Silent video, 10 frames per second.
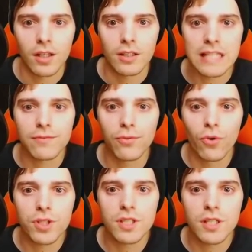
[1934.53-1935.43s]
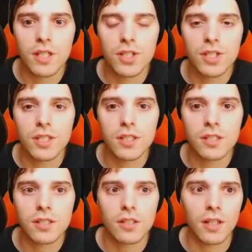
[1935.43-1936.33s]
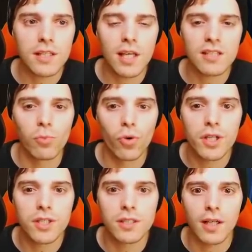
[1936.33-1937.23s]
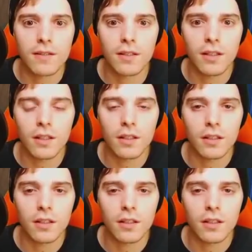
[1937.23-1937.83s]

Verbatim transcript: That's 14 energies, unless he has more energies than I think.